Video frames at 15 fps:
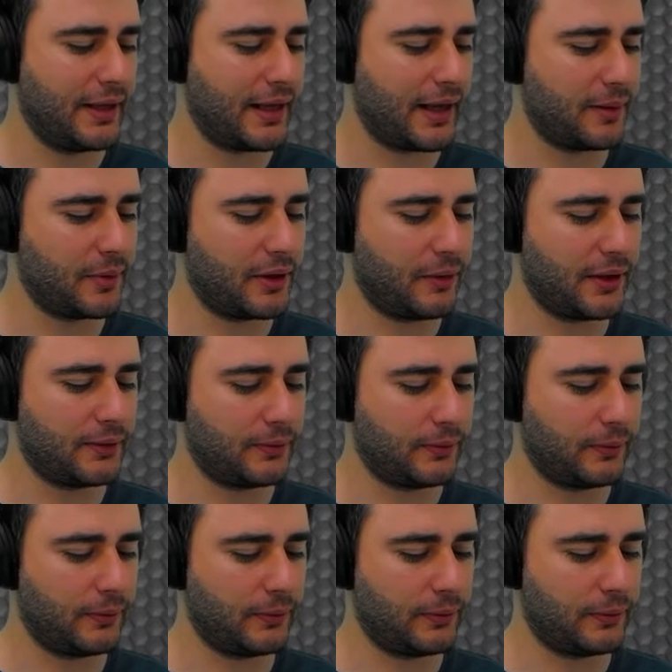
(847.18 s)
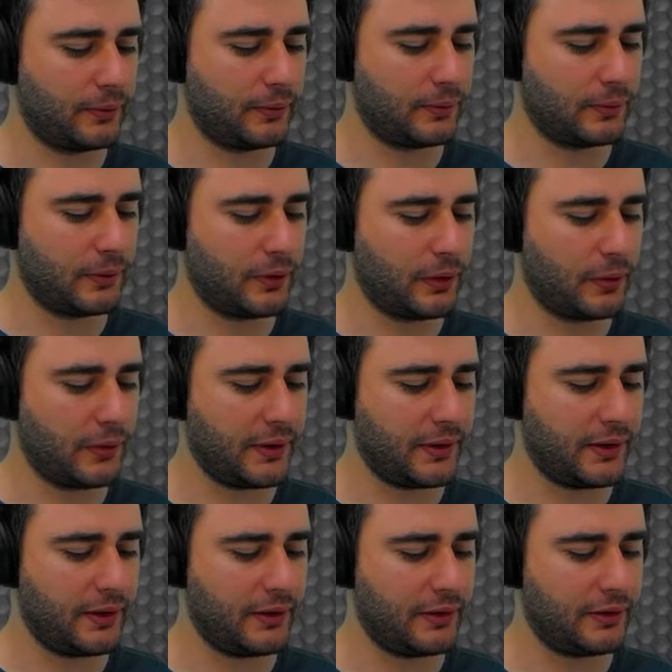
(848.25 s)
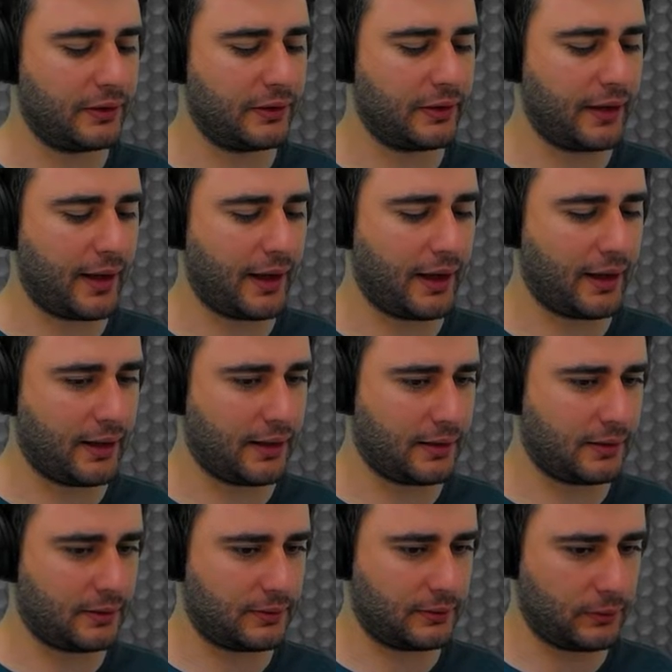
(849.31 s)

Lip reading: I'm going to go here and